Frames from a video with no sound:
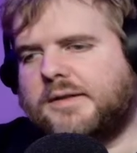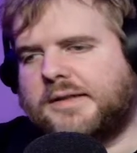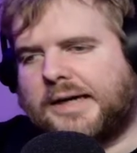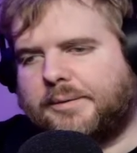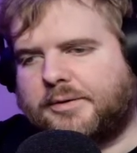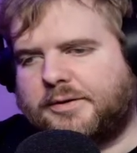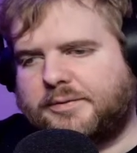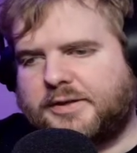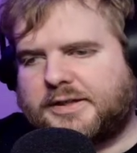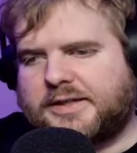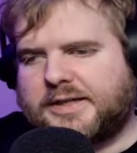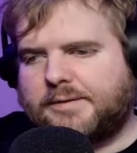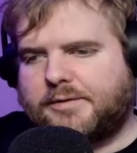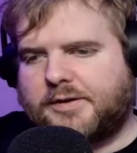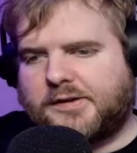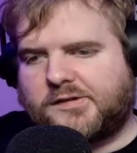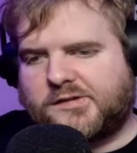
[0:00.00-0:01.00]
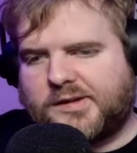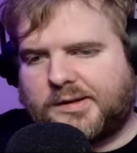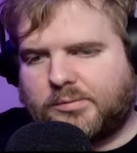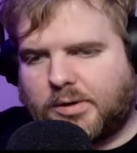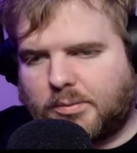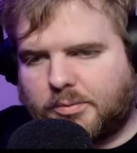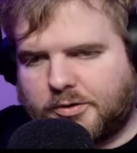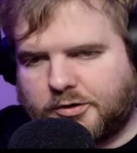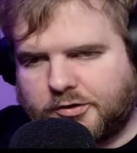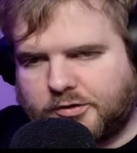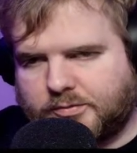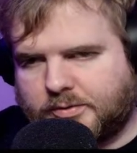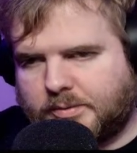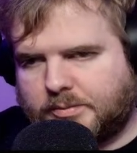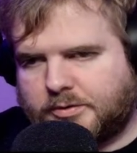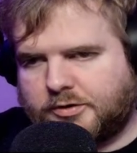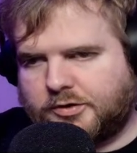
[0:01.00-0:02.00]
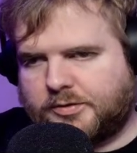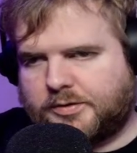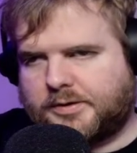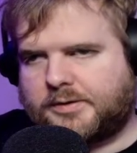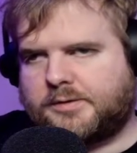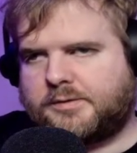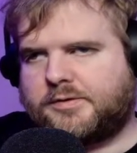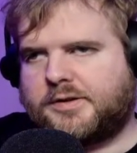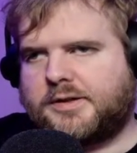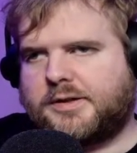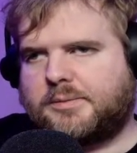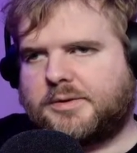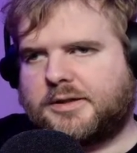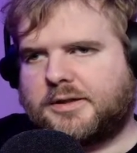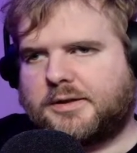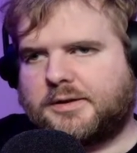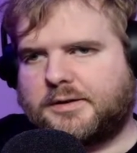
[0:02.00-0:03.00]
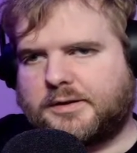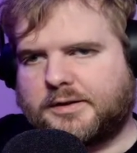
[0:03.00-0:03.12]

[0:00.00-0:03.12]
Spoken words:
Yeah, we can't really see what we're doing very well.